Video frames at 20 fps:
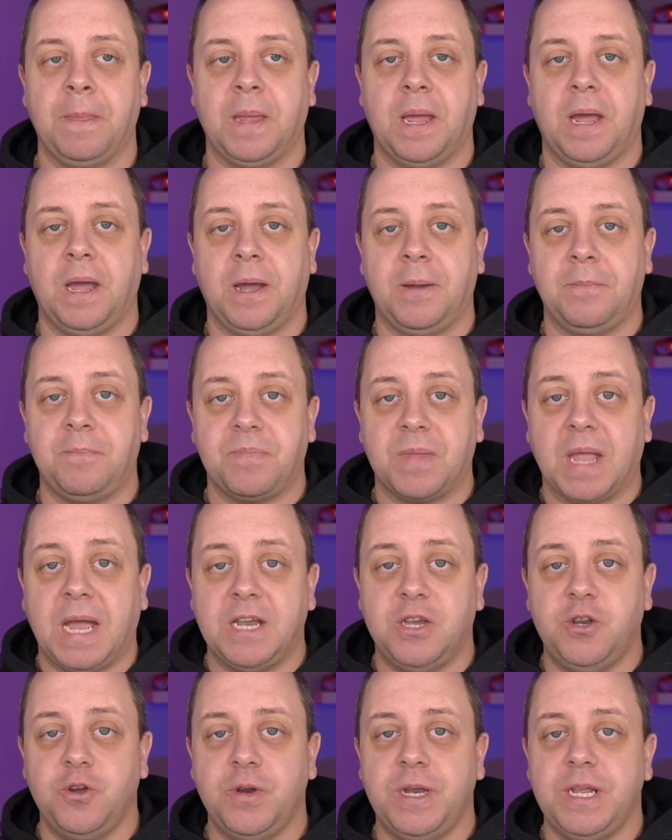Um, I
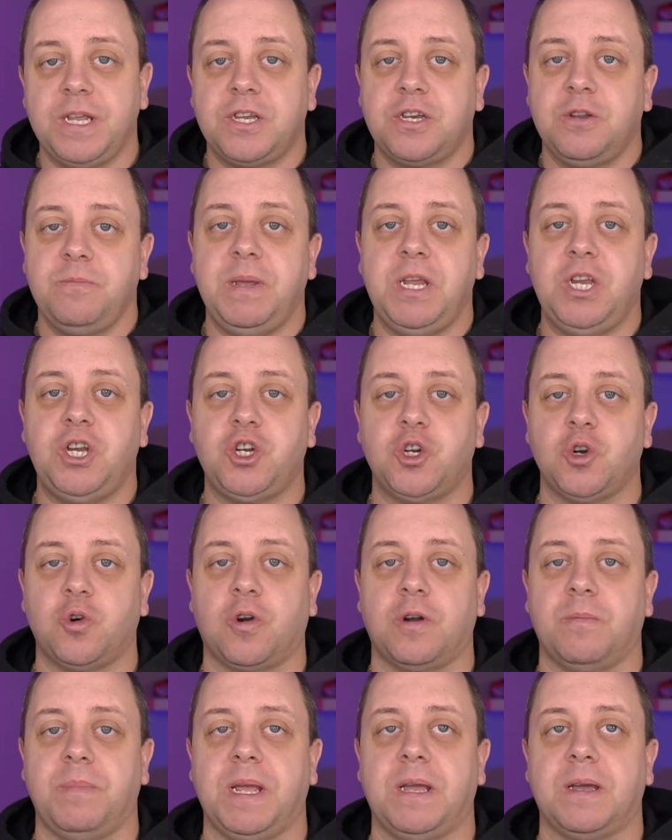do this to be
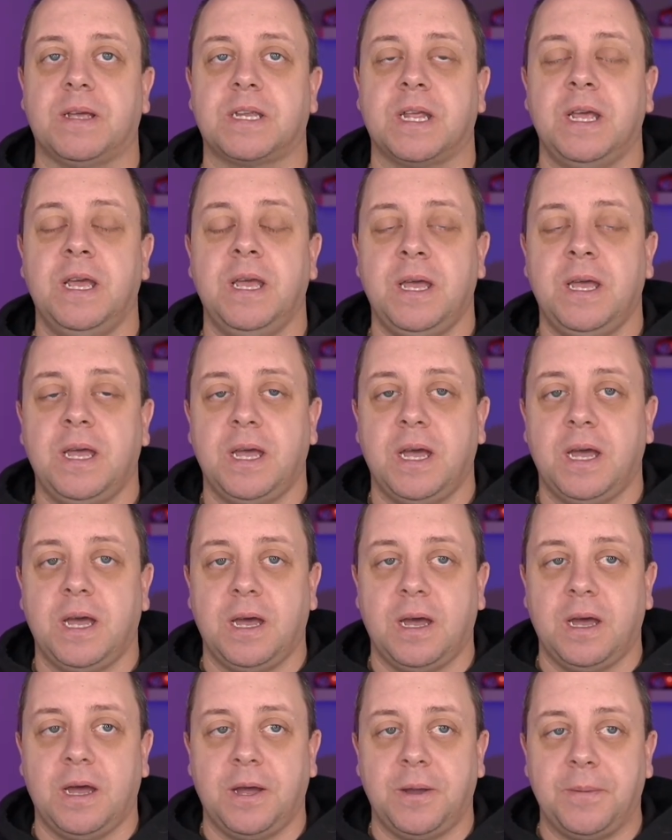sure because
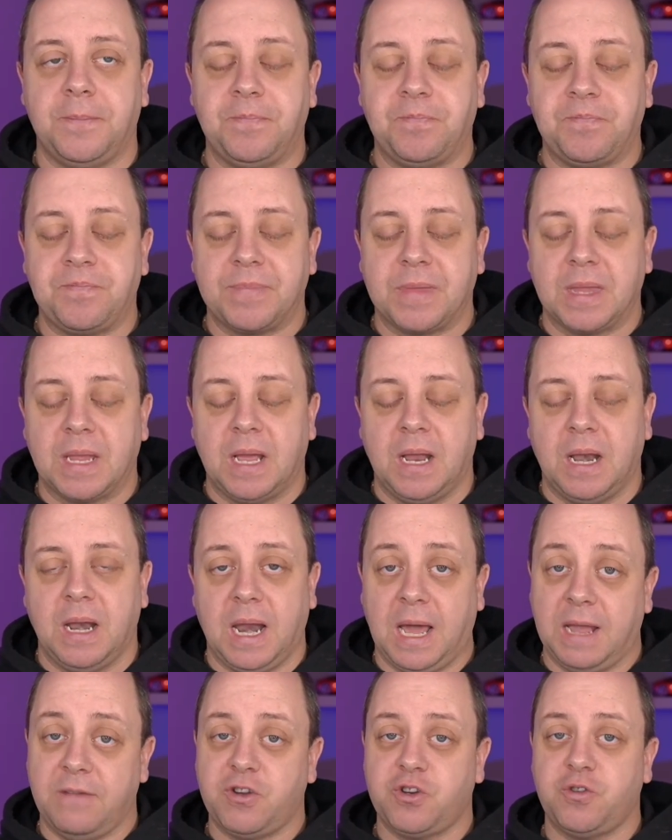um,
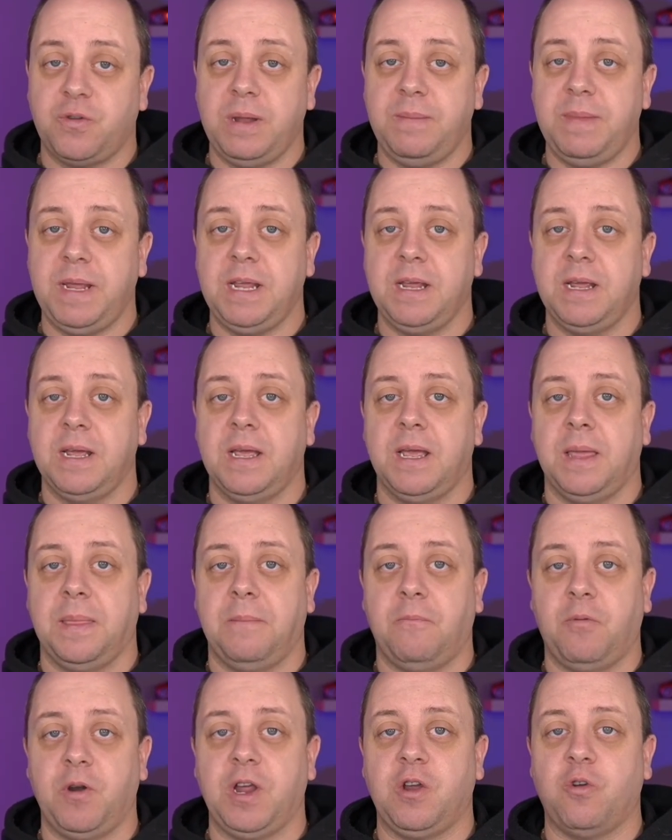live streaming
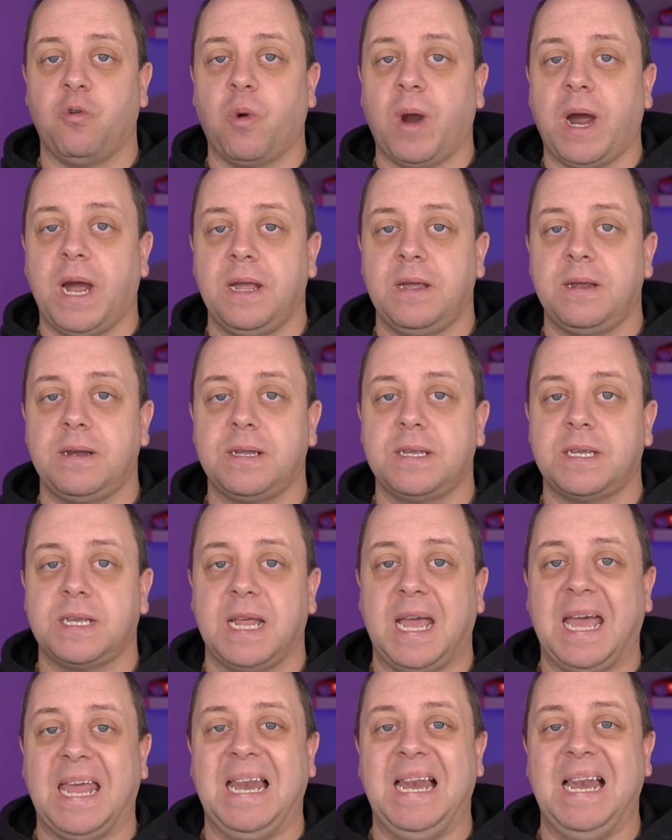requires
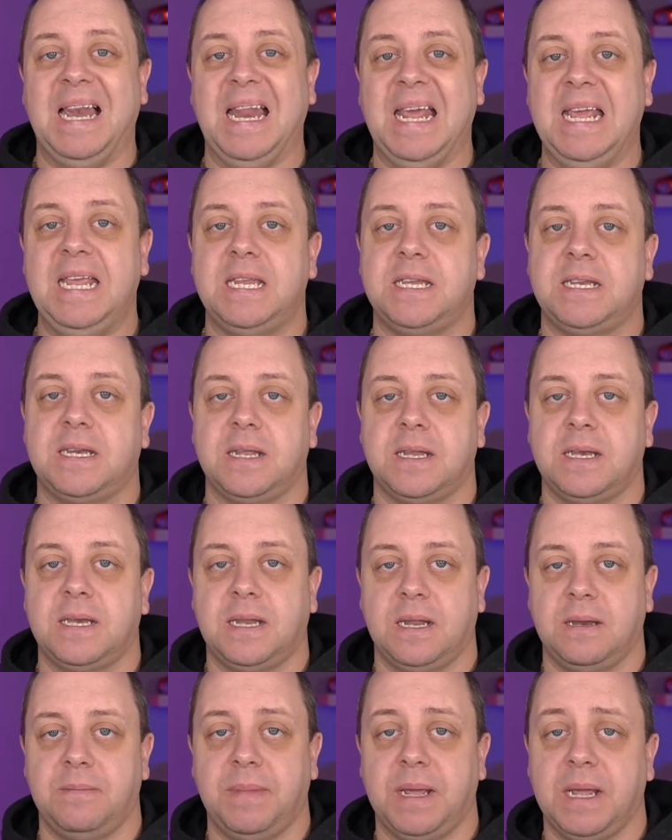at least
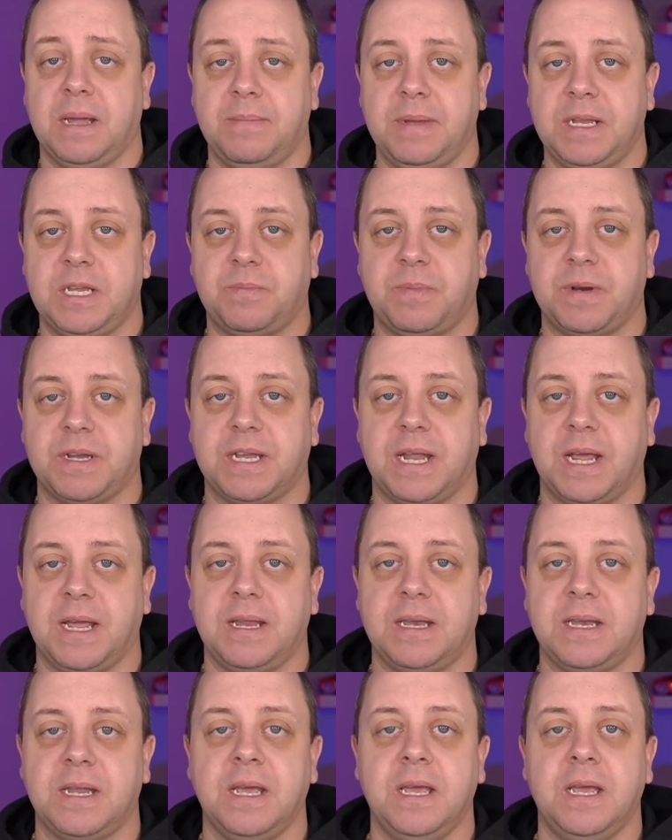10 megabits per
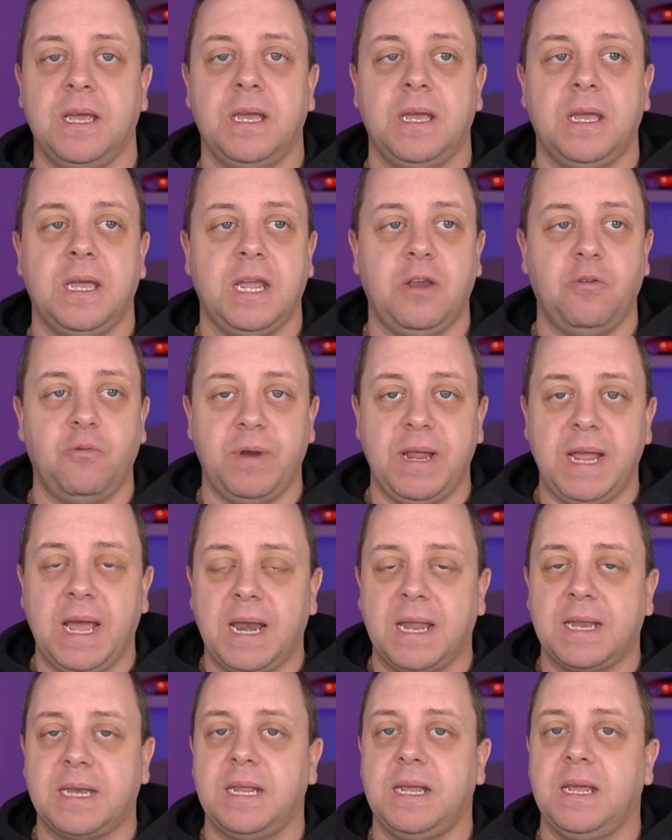second. In
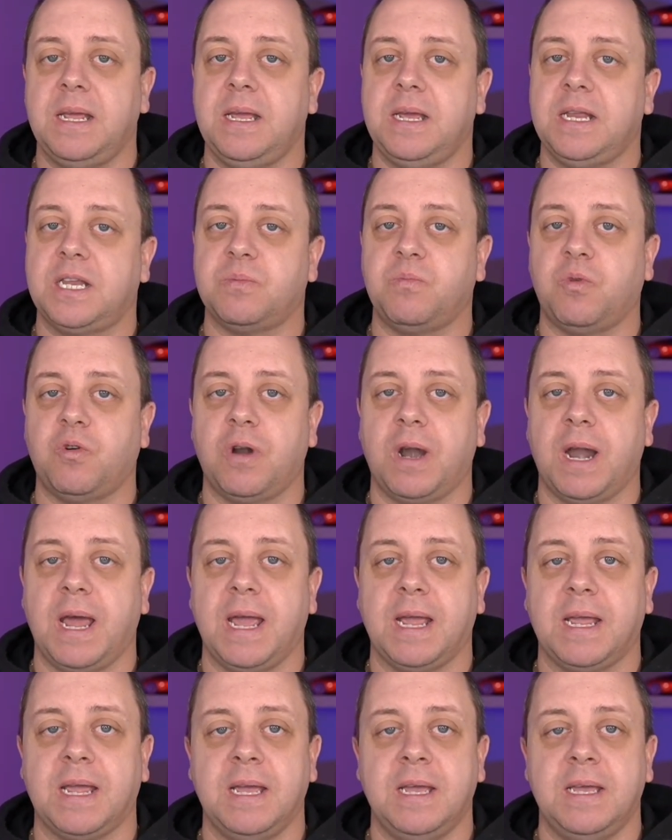reality, it's more
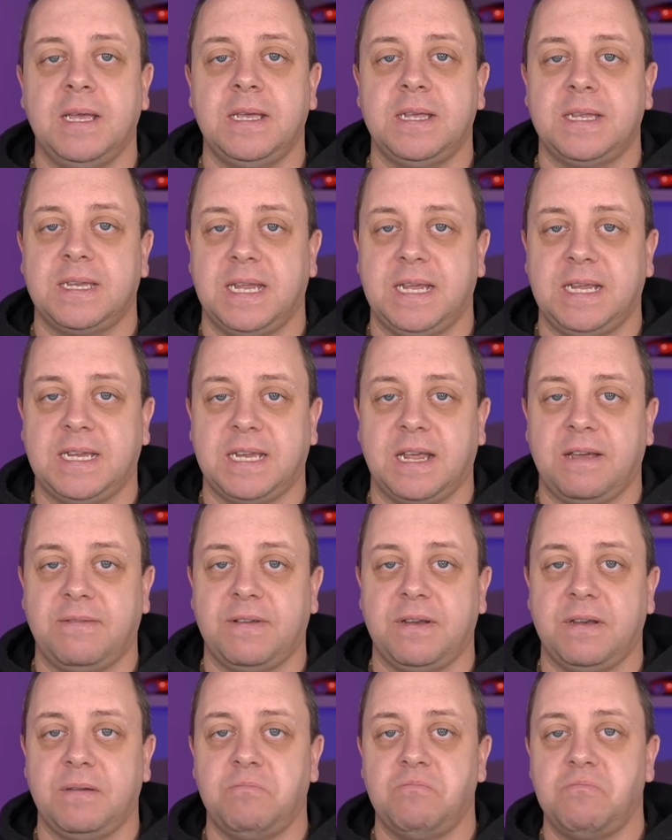like 6,
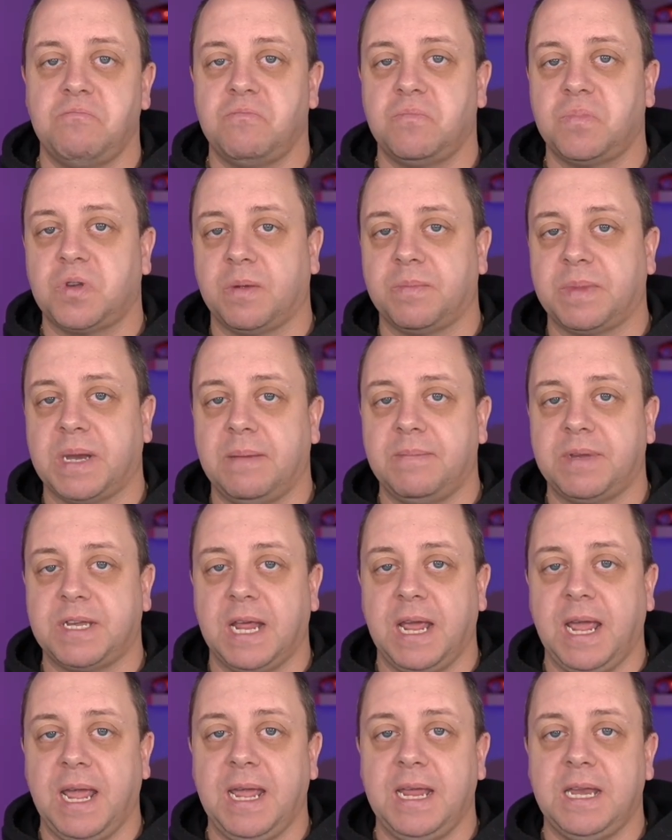7, sometimes
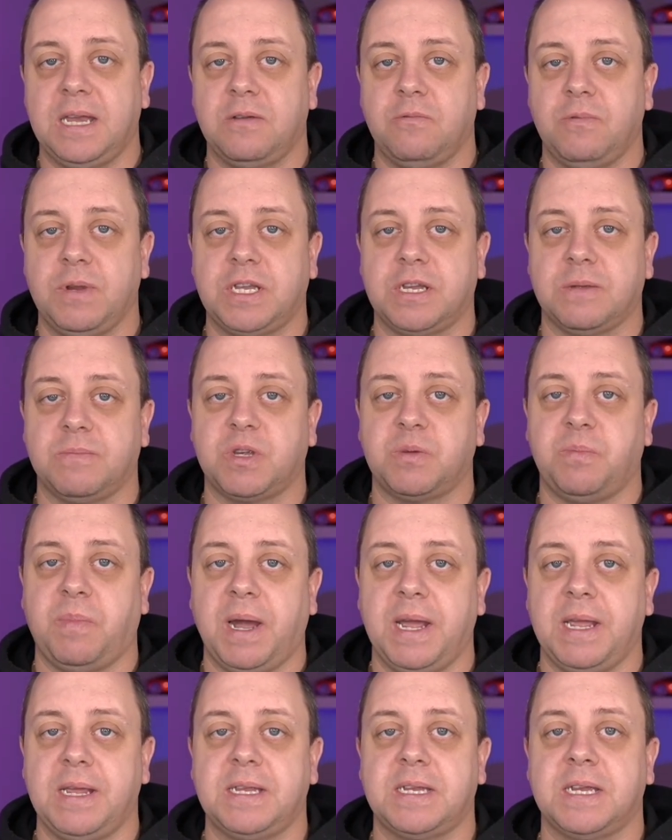8 with some
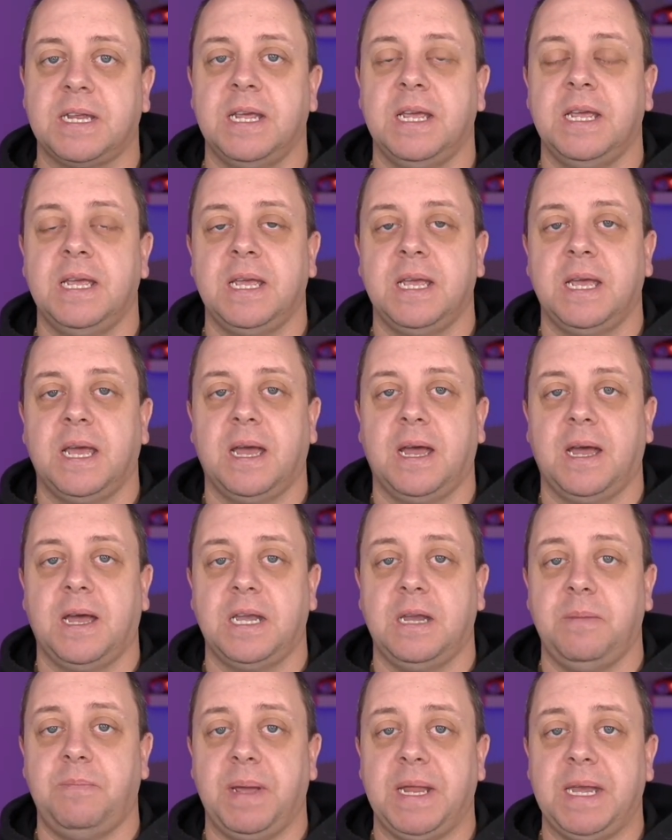spikes, uh,
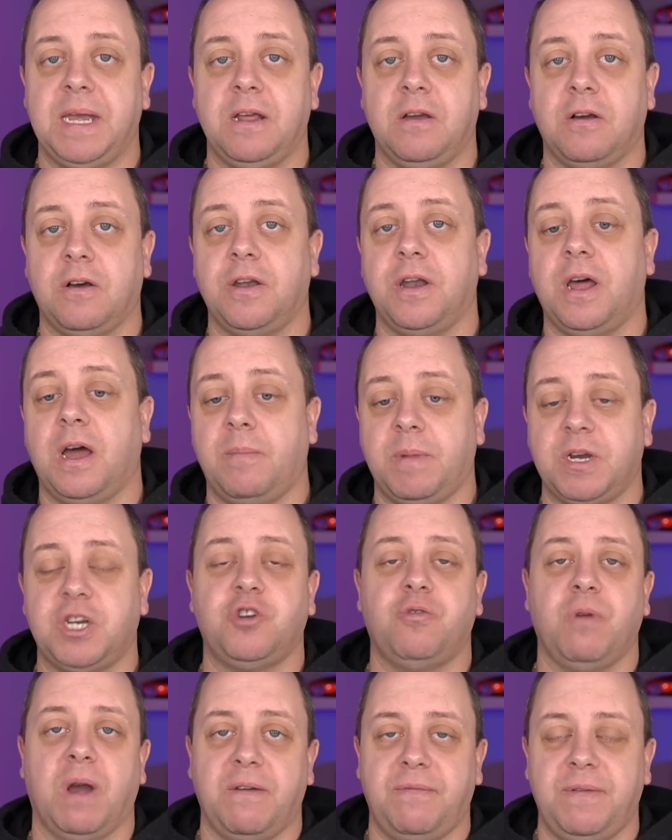depending on how much
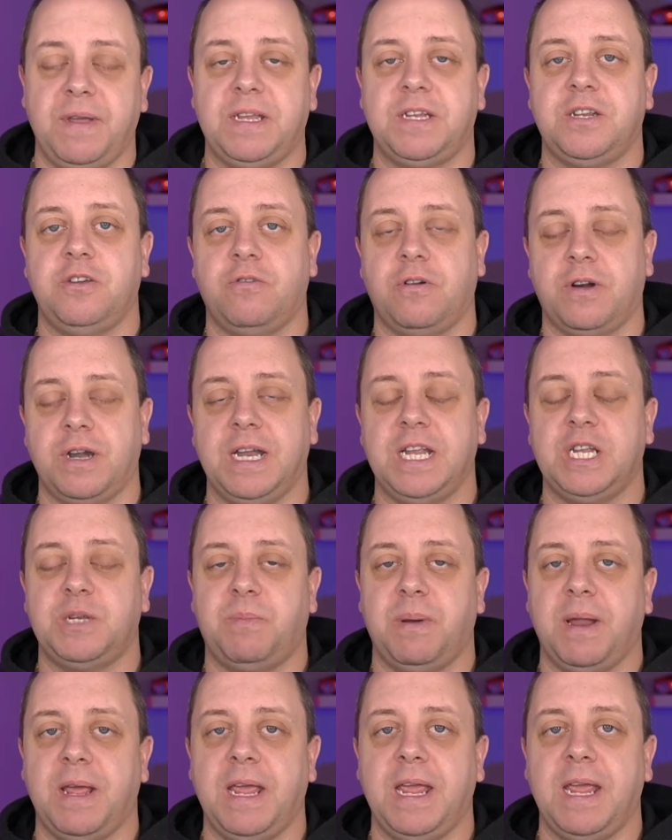graphics you are
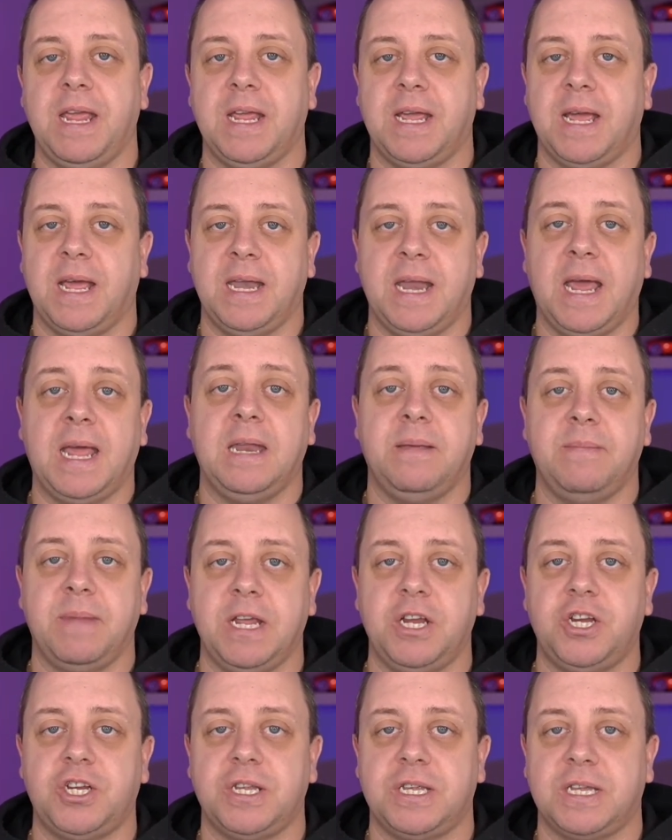displaying and
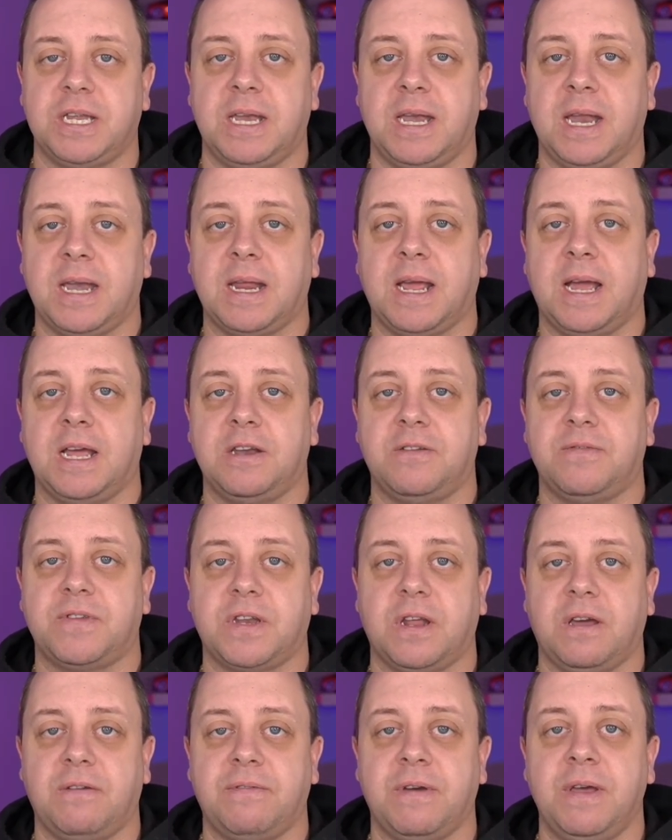animations and that kind of
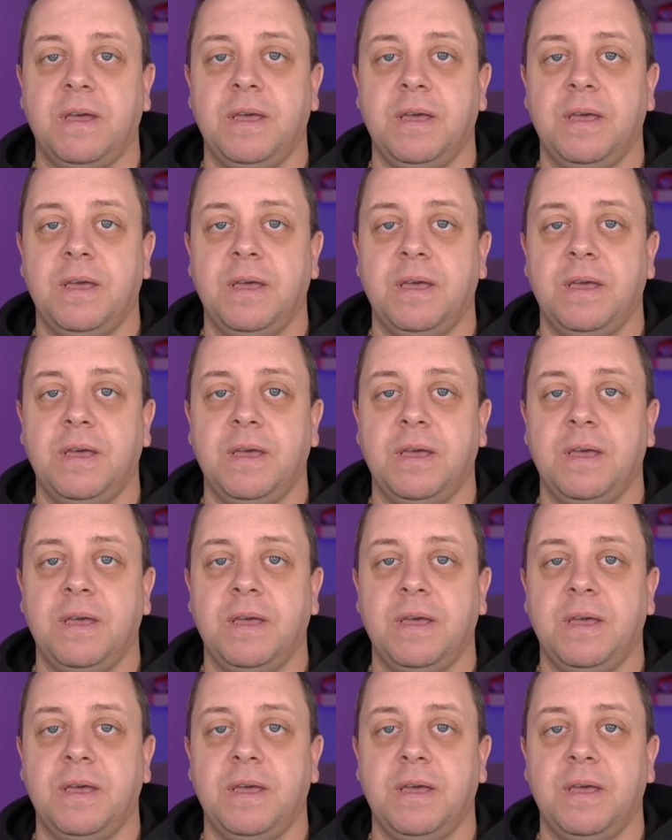stuff.